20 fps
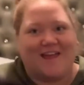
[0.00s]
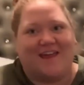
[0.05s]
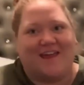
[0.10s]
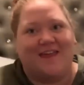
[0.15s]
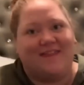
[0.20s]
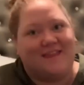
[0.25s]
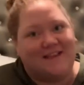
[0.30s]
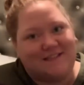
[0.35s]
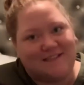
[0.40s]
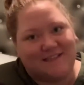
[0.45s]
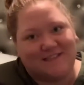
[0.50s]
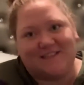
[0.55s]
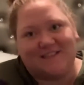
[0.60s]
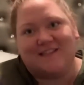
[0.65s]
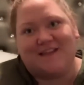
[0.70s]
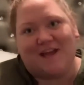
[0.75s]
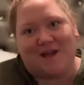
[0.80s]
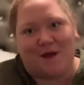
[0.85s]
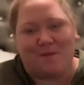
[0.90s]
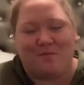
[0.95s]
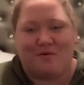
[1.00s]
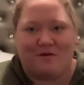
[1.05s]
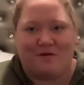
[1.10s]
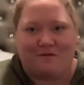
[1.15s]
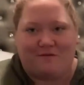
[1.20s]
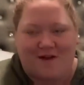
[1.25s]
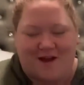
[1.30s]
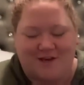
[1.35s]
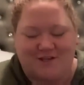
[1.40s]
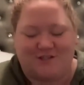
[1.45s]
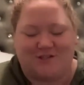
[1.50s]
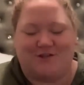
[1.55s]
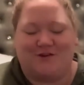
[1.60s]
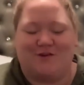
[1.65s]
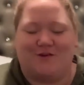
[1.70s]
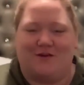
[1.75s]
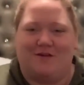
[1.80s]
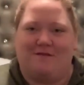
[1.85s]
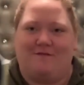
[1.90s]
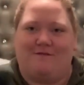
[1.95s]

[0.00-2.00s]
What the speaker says: again, this isn't like a professional